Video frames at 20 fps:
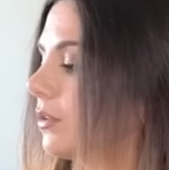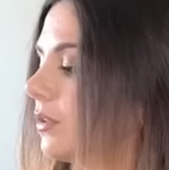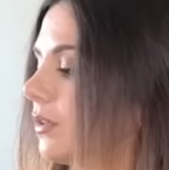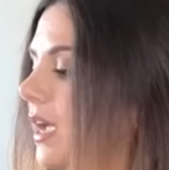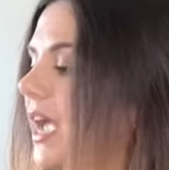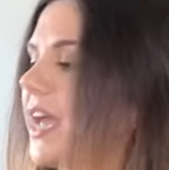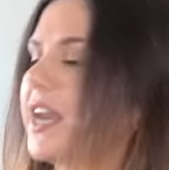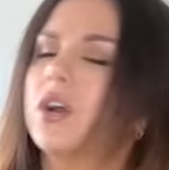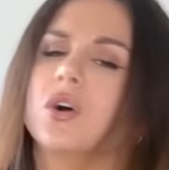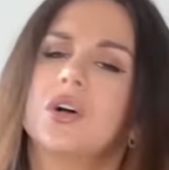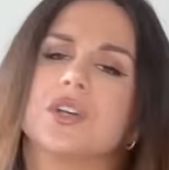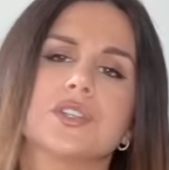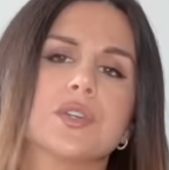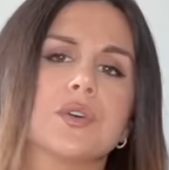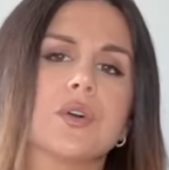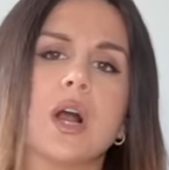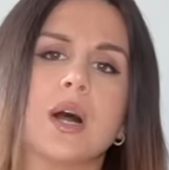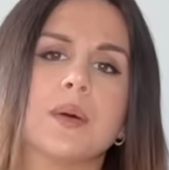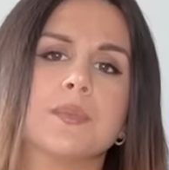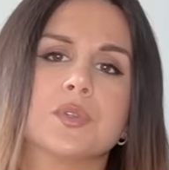and it
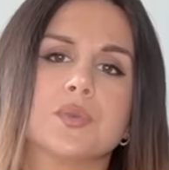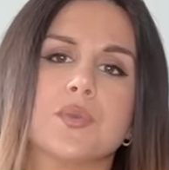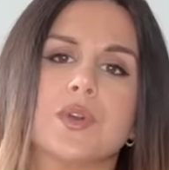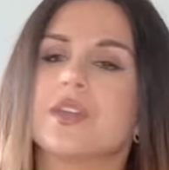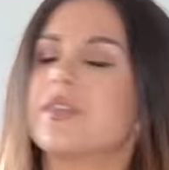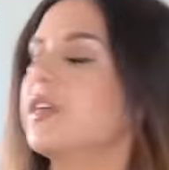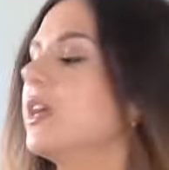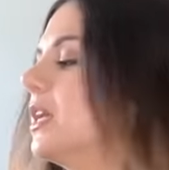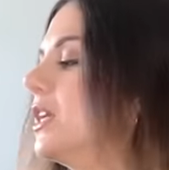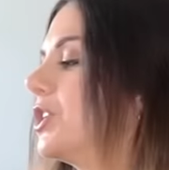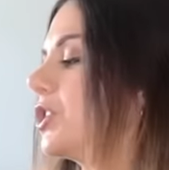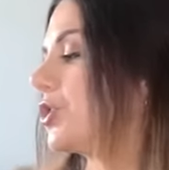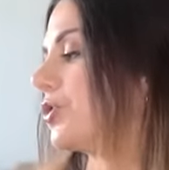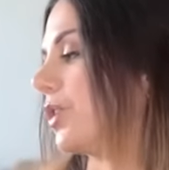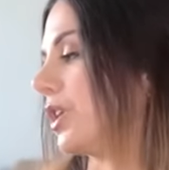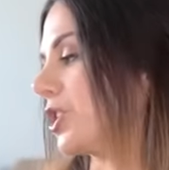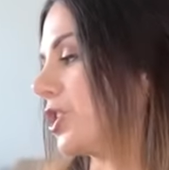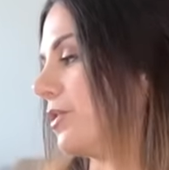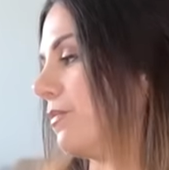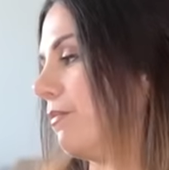also comes with an
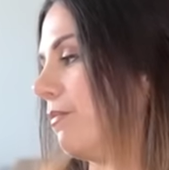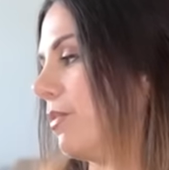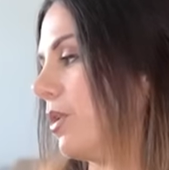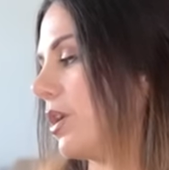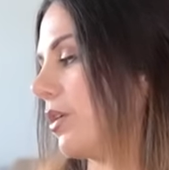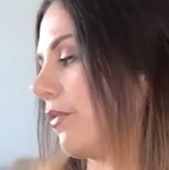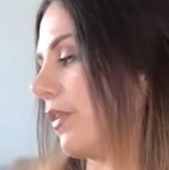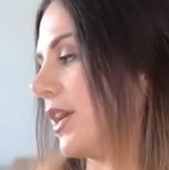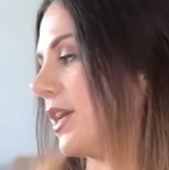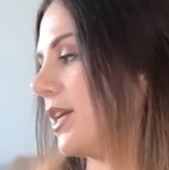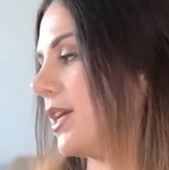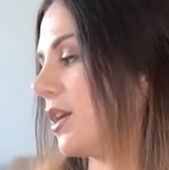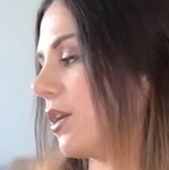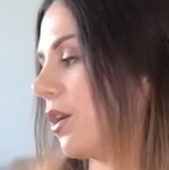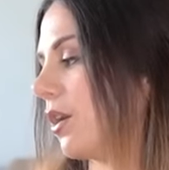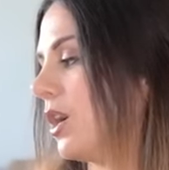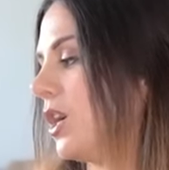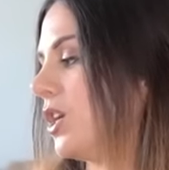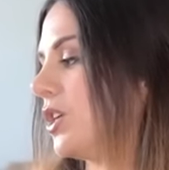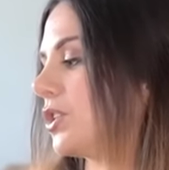instruction book right
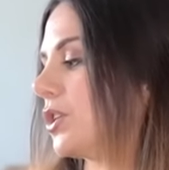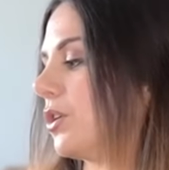here.